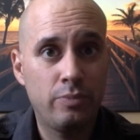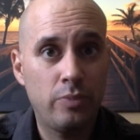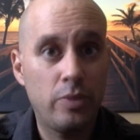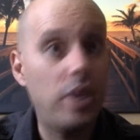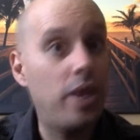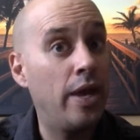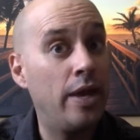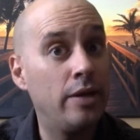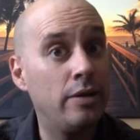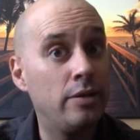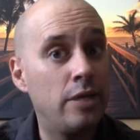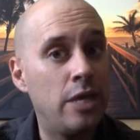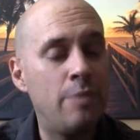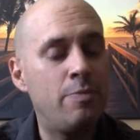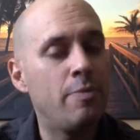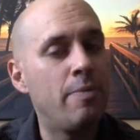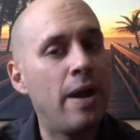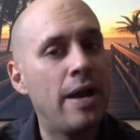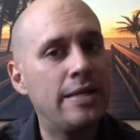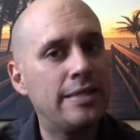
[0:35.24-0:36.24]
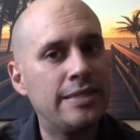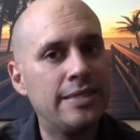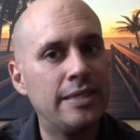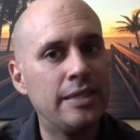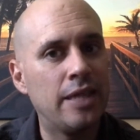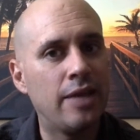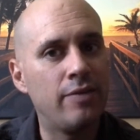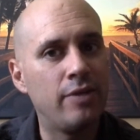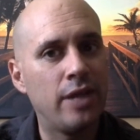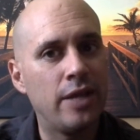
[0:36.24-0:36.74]
And keep in mind,
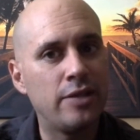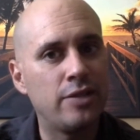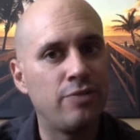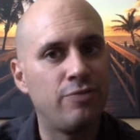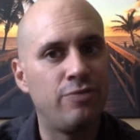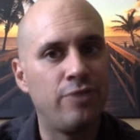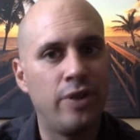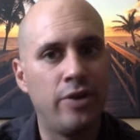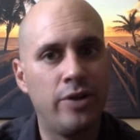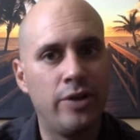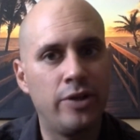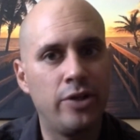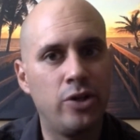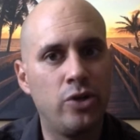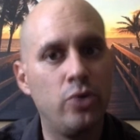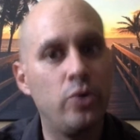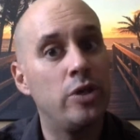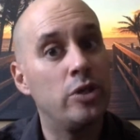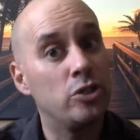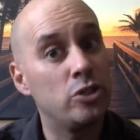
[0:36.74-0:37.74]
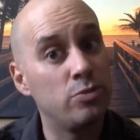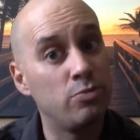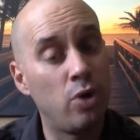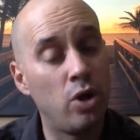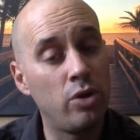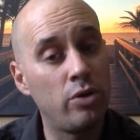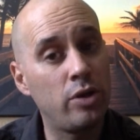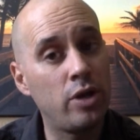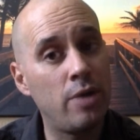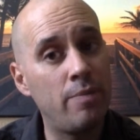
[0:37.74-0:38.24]
C-level has a varying degree. A
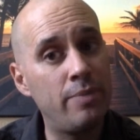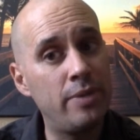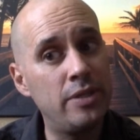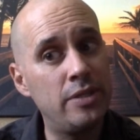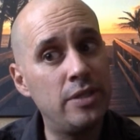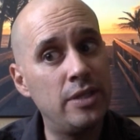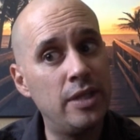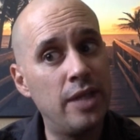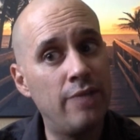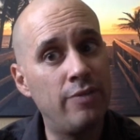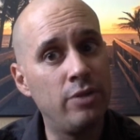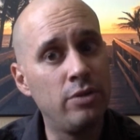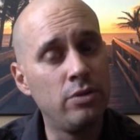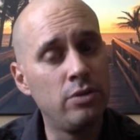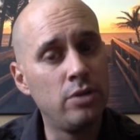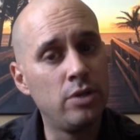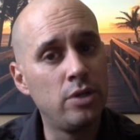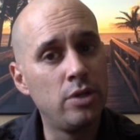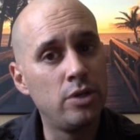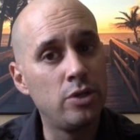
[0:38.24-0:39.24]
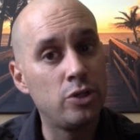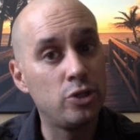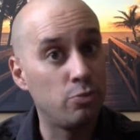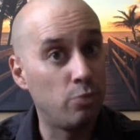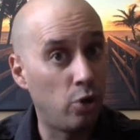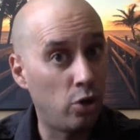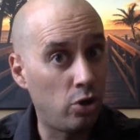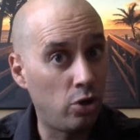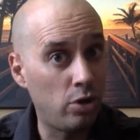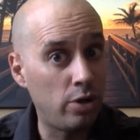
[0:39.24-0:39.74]
smaller company C-level,
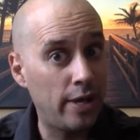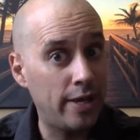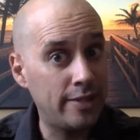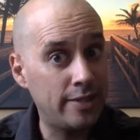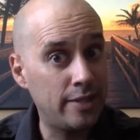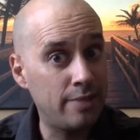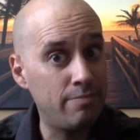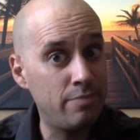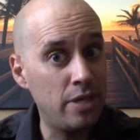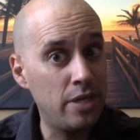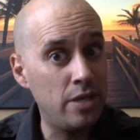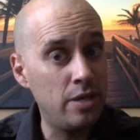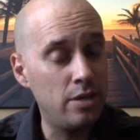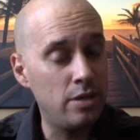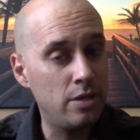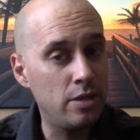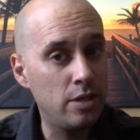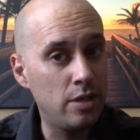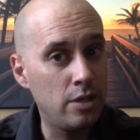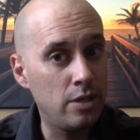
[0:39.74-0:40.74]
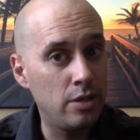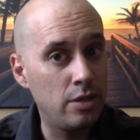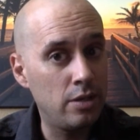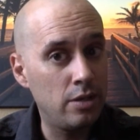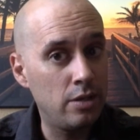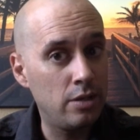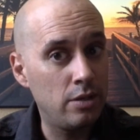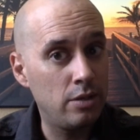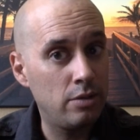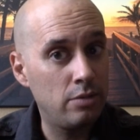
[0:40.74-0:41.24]
small SMB,
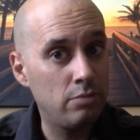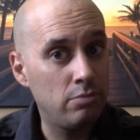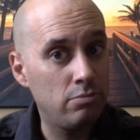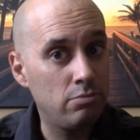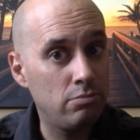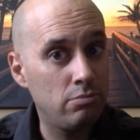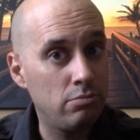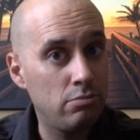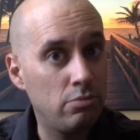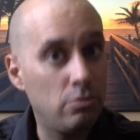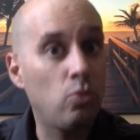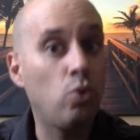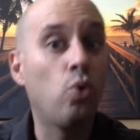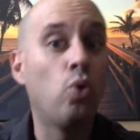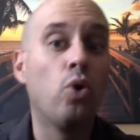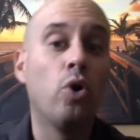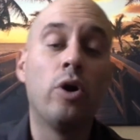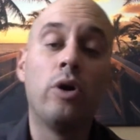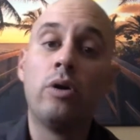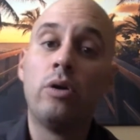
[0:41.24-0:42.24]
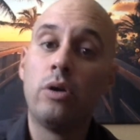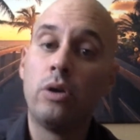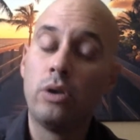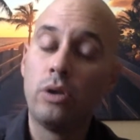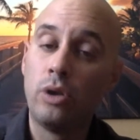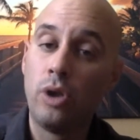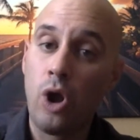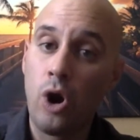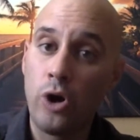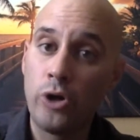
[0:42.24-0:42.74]
or
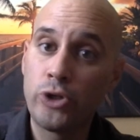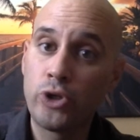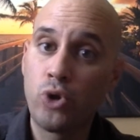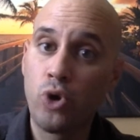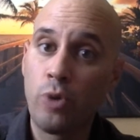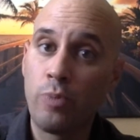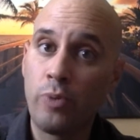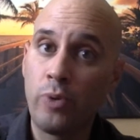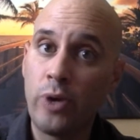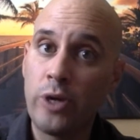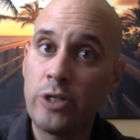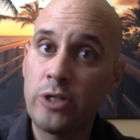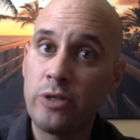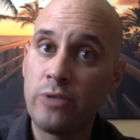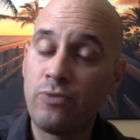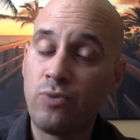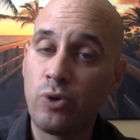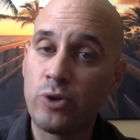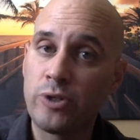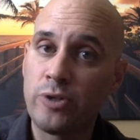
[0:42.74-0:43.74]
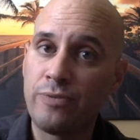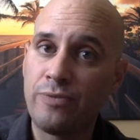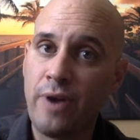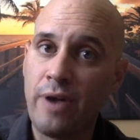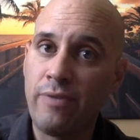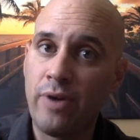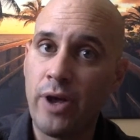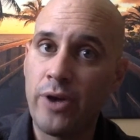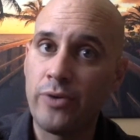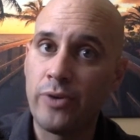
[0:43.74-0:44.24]
large corporation Fortune
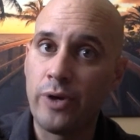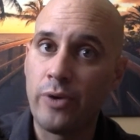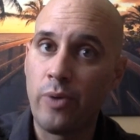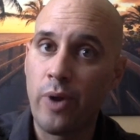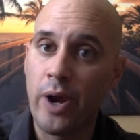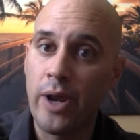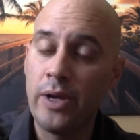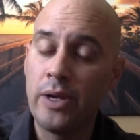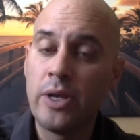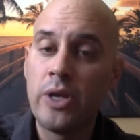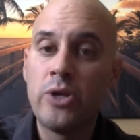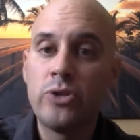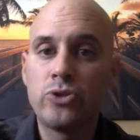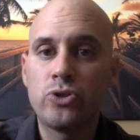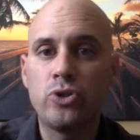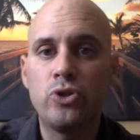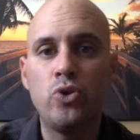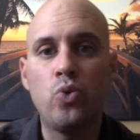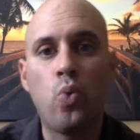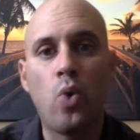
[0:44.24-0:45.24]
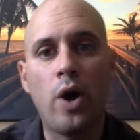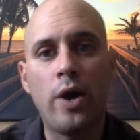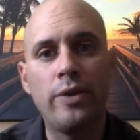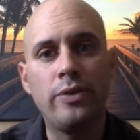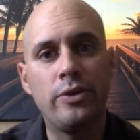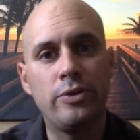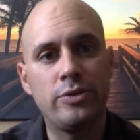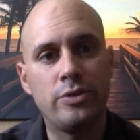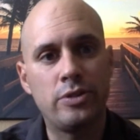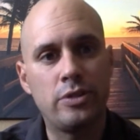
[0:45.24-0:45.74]
500, right? So you want,
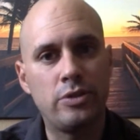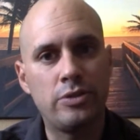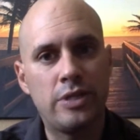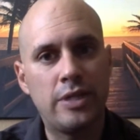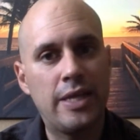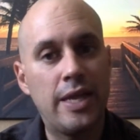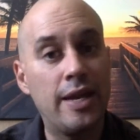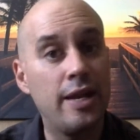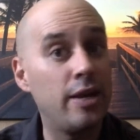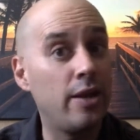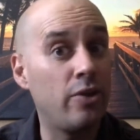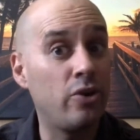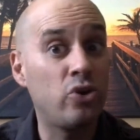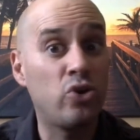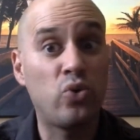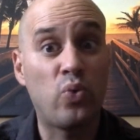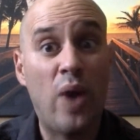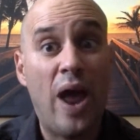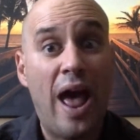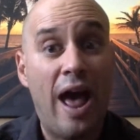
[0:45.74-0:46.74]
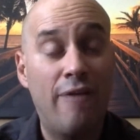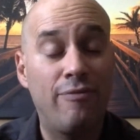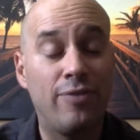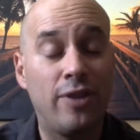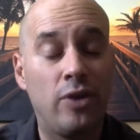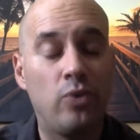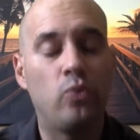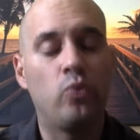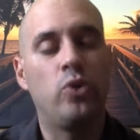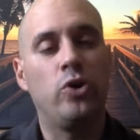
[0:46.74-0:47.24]
there's again another graph
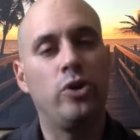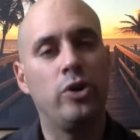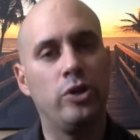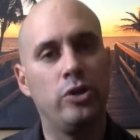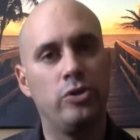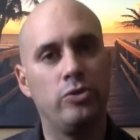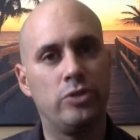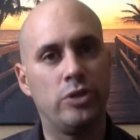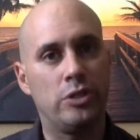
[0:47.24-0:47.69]
that you're going to use.